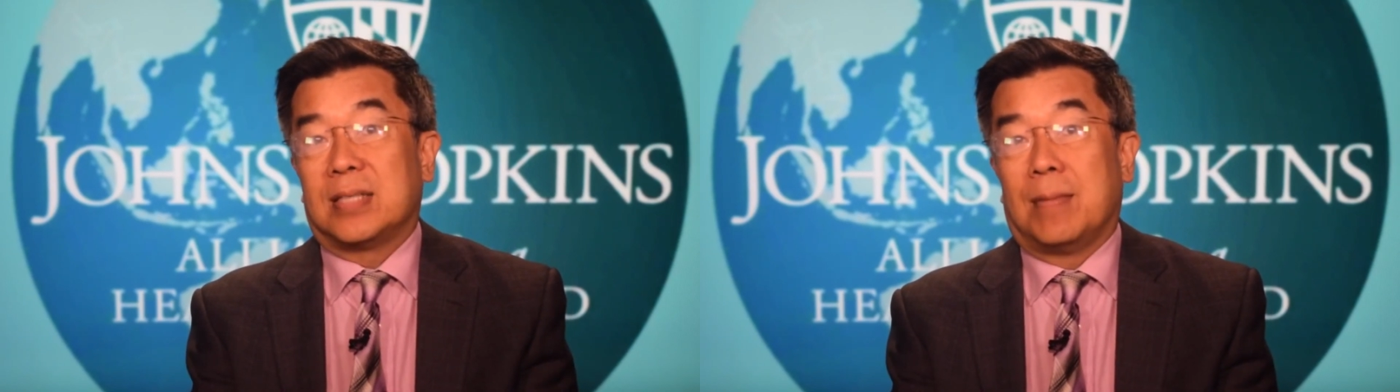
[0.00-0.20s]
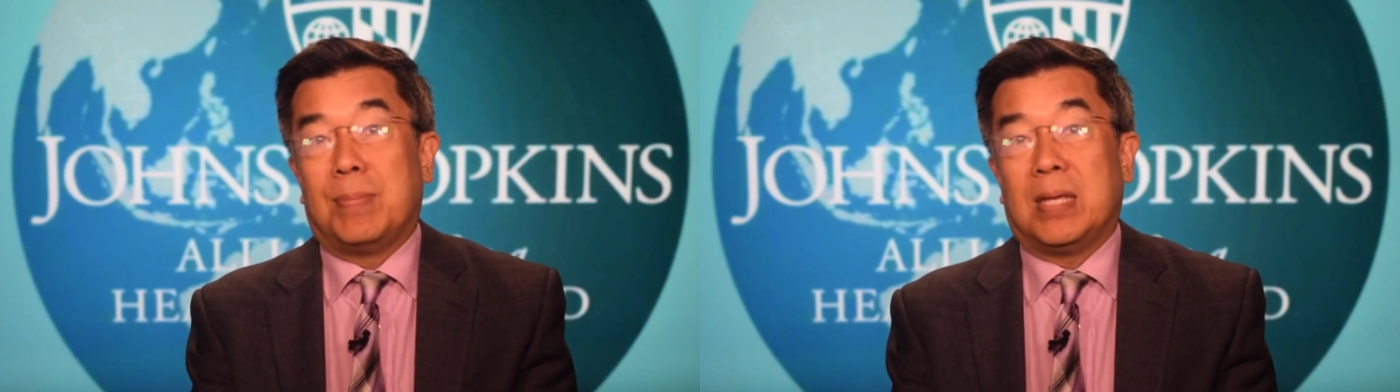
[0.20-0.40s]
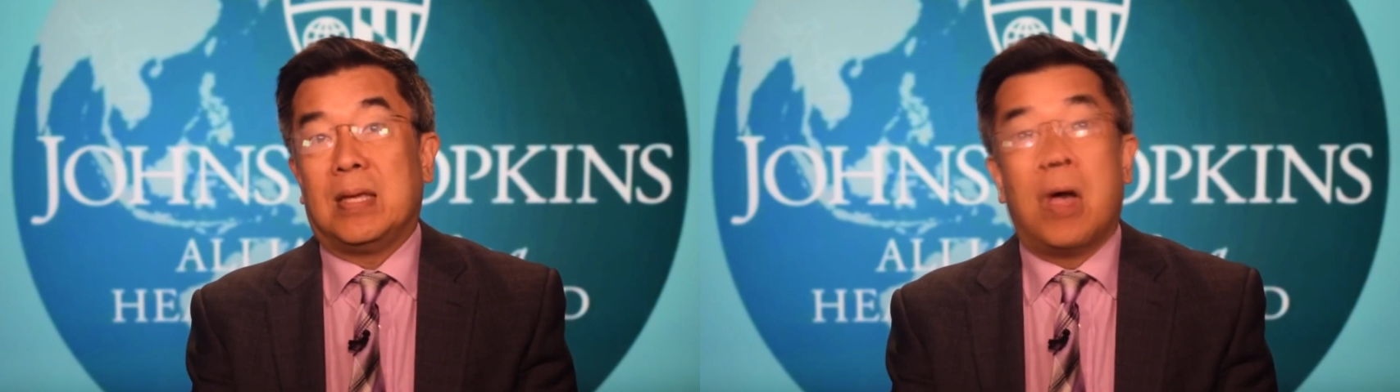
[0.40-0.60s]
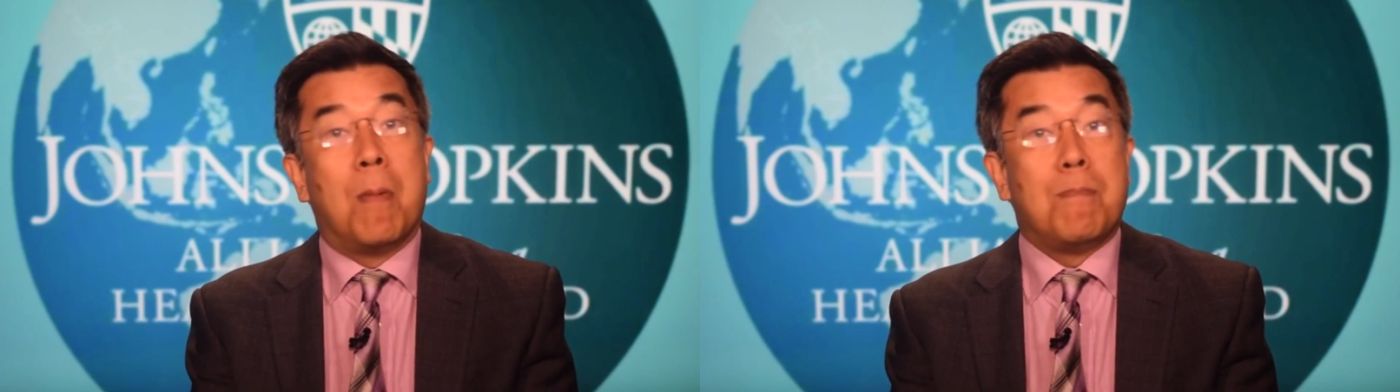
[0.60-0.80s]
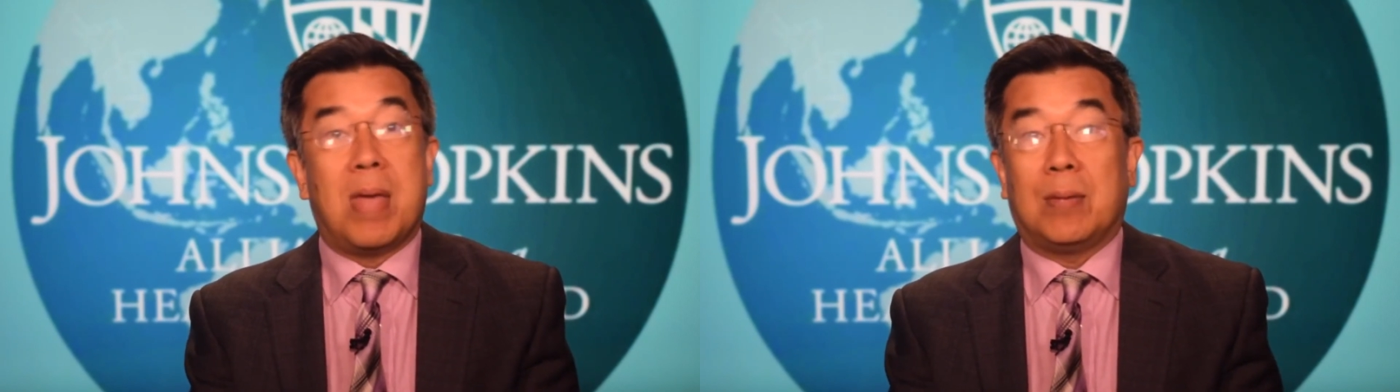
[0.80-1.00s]
can be
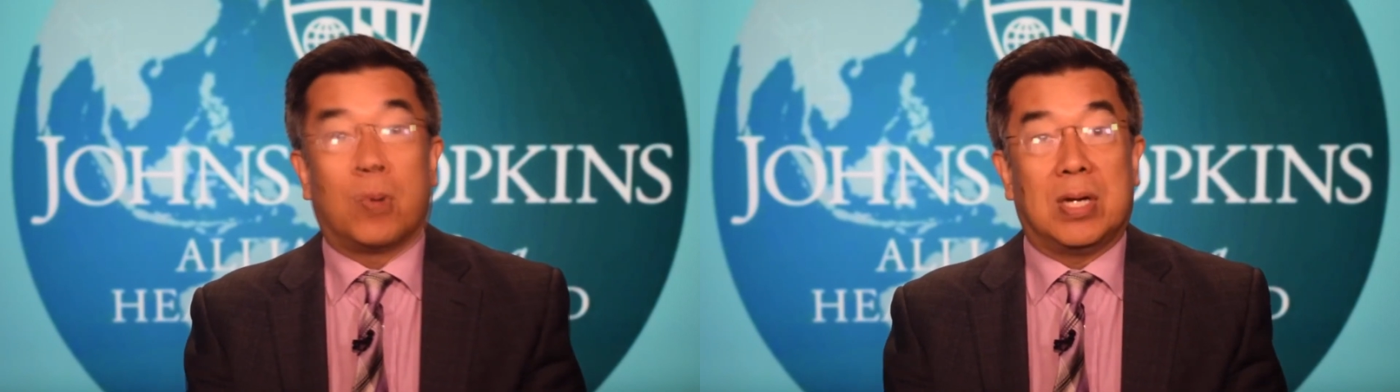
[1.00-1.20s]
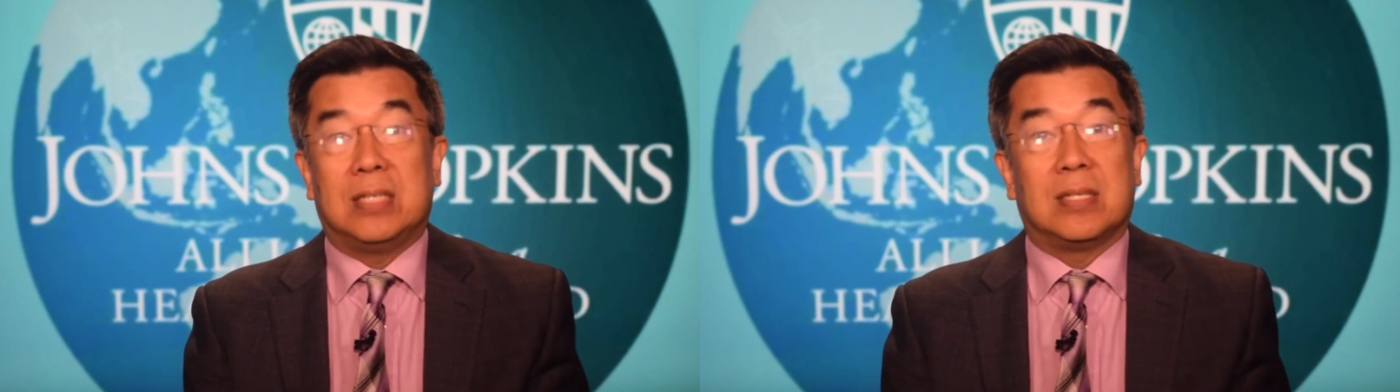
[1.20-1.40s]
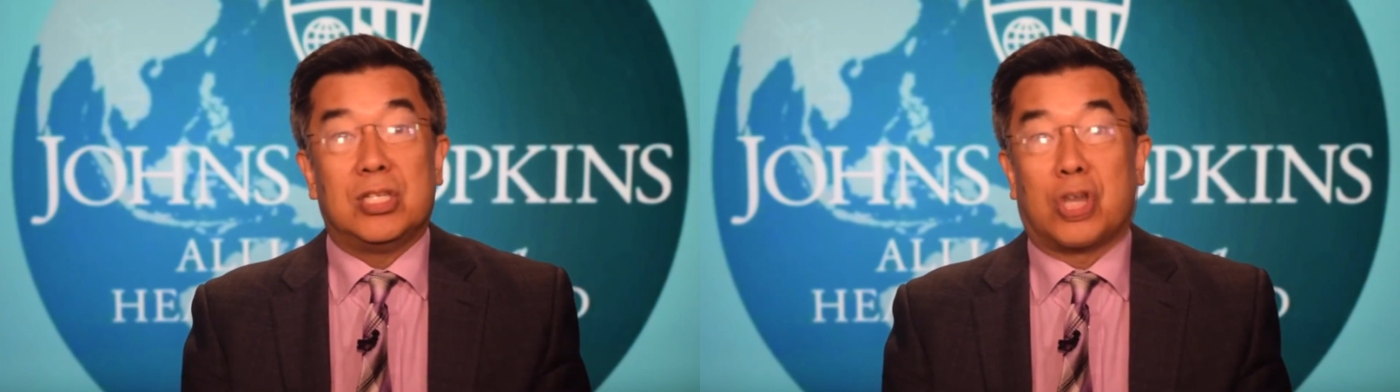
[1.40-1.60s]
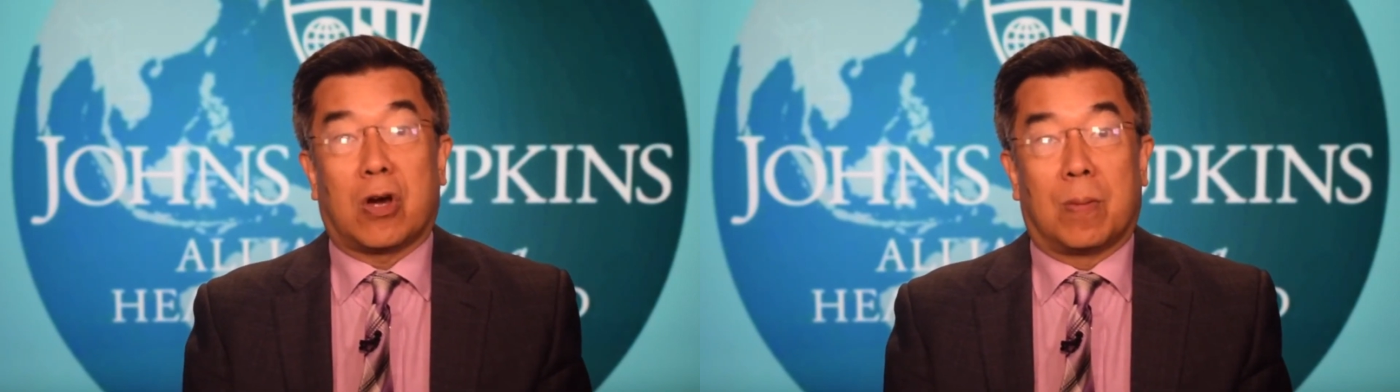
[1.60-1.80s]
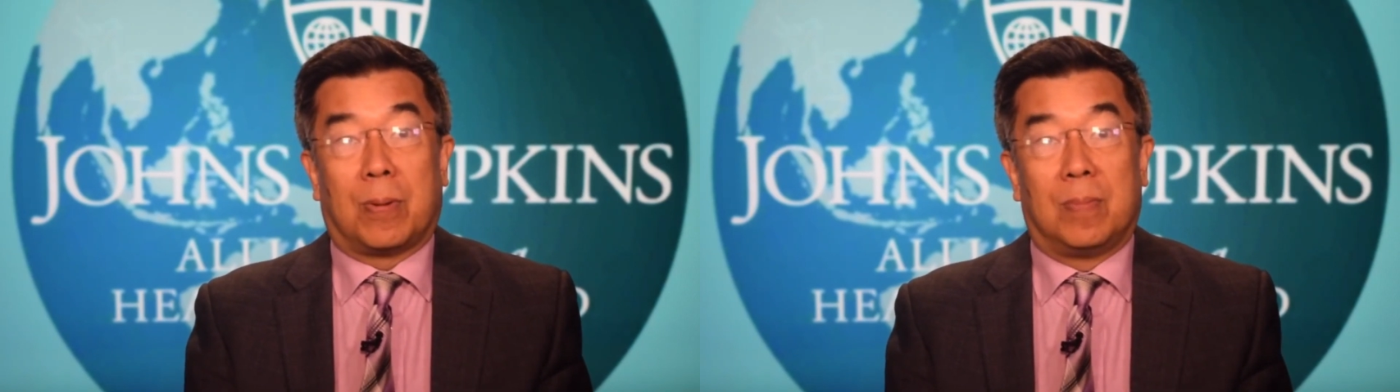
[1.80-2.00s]
made more easily
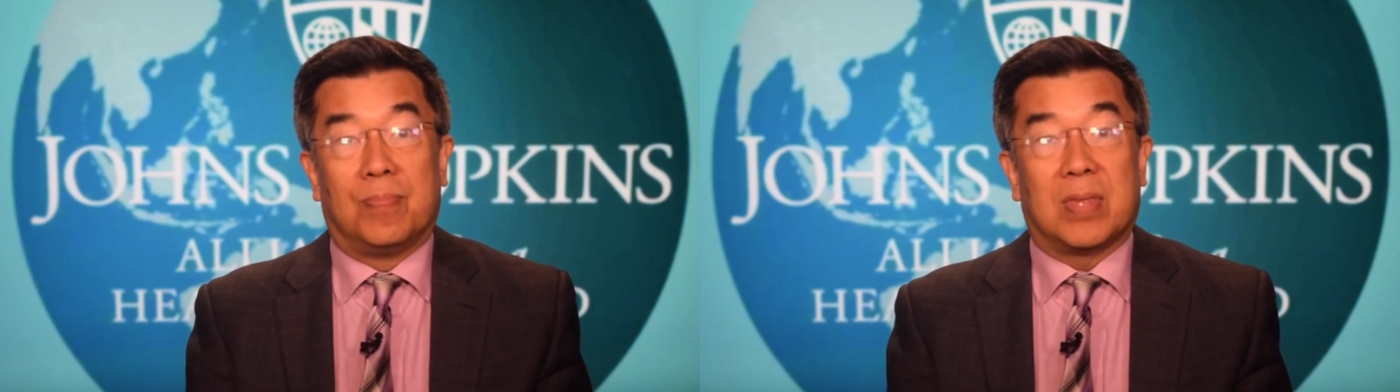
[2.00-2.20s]
shareable.